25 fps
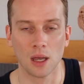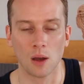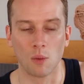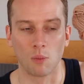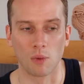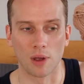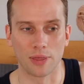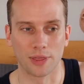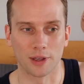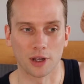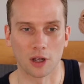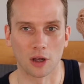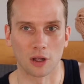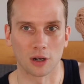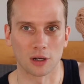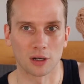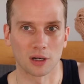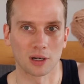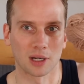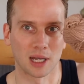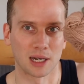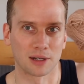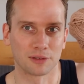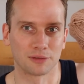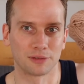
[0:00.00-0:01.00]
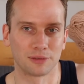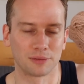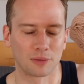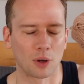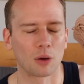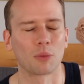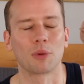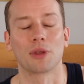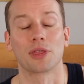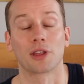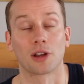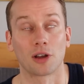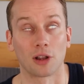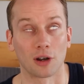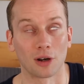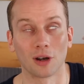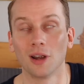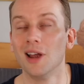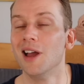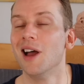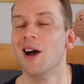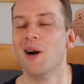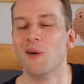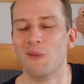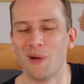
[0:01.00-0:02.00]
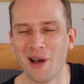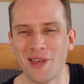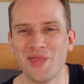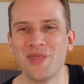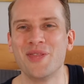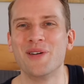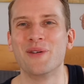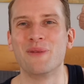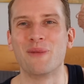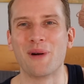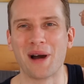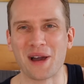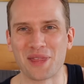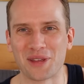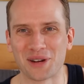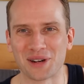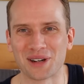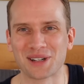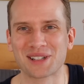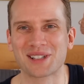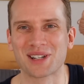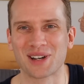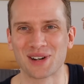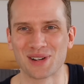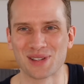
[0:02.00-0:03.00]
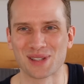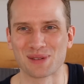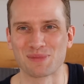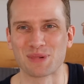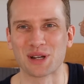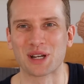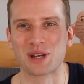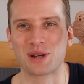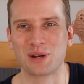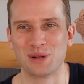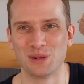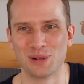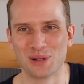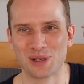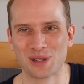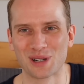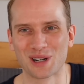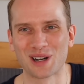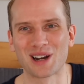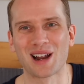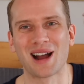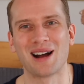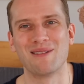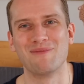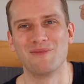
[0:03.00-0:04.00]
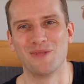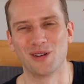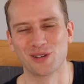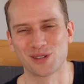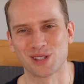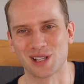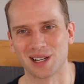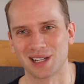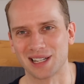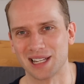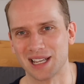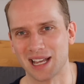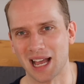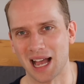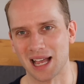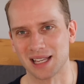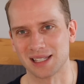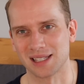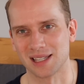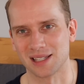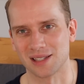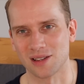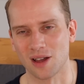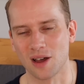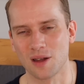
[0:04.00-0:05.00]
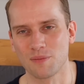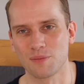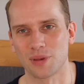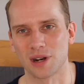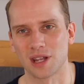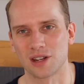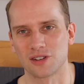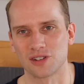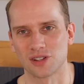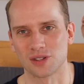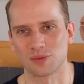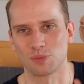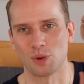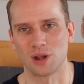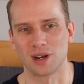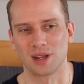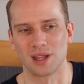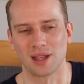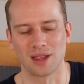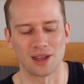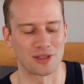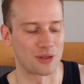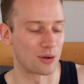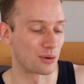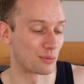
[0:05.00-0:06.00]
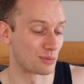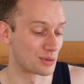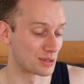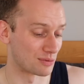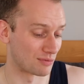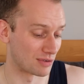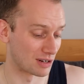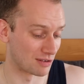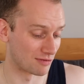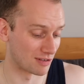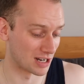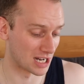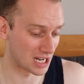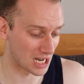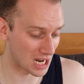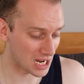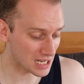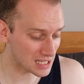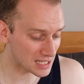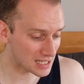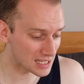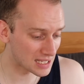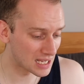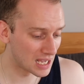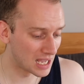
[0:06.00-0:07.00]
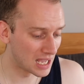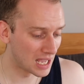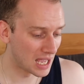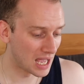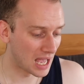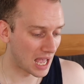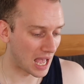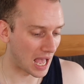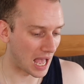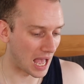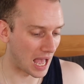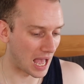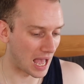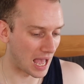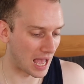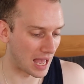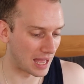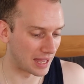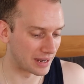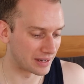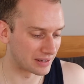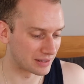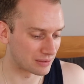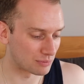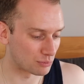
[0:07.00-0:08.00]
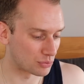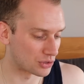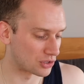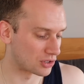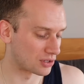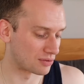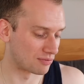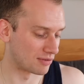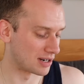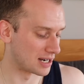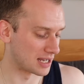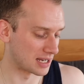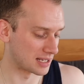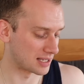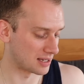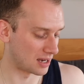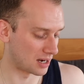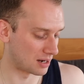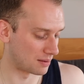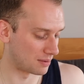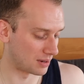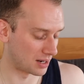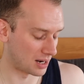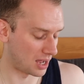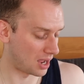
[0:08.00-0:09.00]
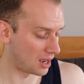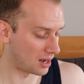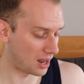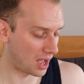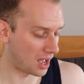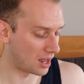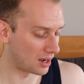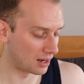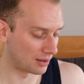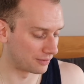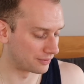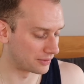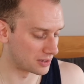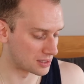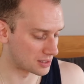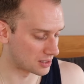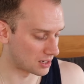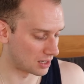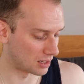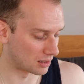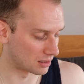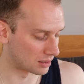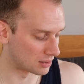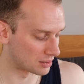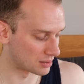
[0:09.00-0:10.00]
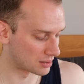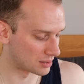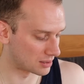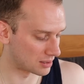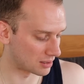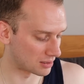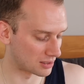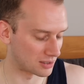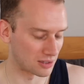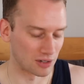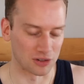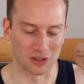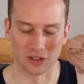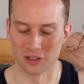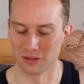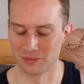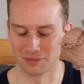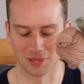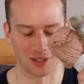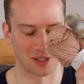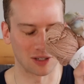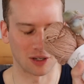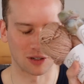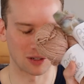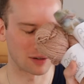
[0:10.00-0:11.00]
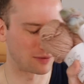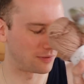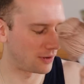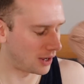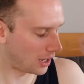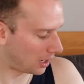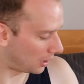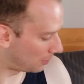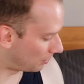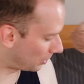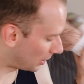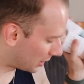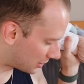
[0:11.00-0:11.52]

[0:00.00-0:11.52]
When the when the weather turns a bit cooler, I'm most likely cast this on, but I thought it was really, really nice and was just really excited about it. I love these colors. They're such a vibe.